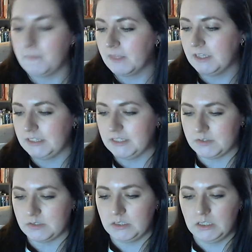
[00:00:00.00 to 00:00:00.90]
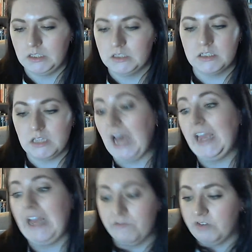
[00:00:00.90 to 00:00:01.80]
At least I
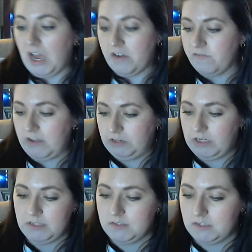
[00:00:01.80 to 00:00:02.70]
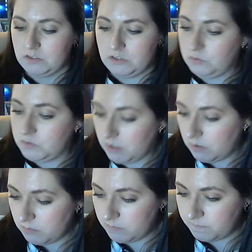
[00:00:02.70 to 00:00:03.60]
have not found it easy to do so.